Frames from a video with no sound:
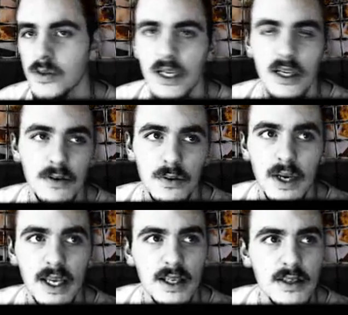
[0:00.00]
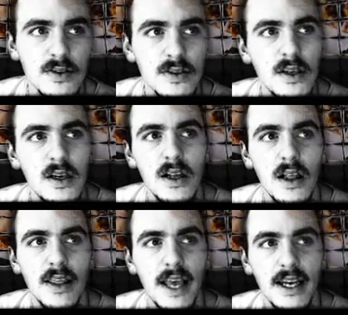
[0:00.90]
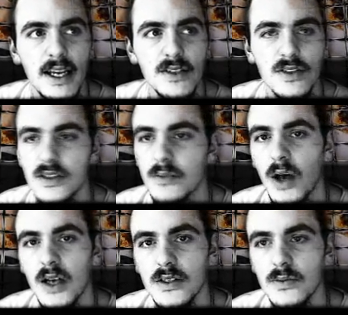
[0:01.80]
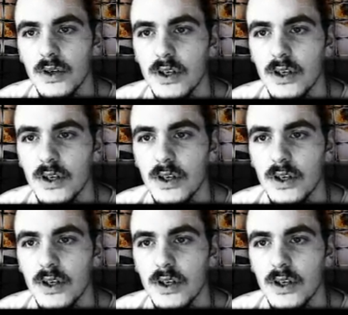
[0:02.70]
many different ways that it's just impossible.